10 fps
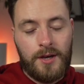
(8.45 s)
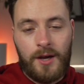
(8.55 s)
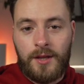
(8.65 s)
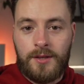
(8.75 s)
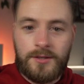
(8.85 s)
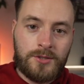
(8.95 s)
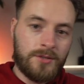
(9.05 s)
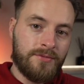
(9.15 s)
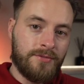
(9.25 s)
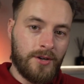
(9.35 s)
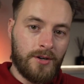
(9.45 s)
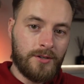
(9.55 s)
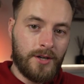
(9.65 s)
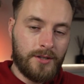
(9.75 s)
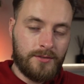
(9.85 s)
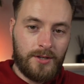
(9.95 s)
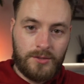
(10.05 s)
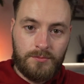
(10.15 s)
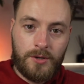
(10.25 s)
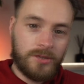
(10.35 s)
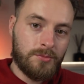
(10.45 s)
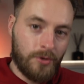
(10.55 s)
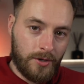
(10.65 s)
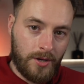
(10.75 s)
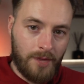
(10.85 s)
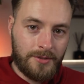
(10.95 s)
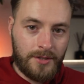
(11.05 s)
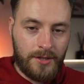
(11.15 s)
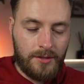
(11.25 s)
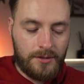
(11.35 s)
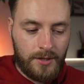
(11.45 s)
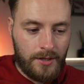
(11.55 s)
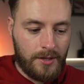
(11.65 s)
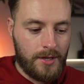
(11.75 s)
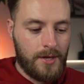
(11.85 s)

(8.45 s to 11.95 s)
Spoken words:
And this is a fear that is much more common than you think.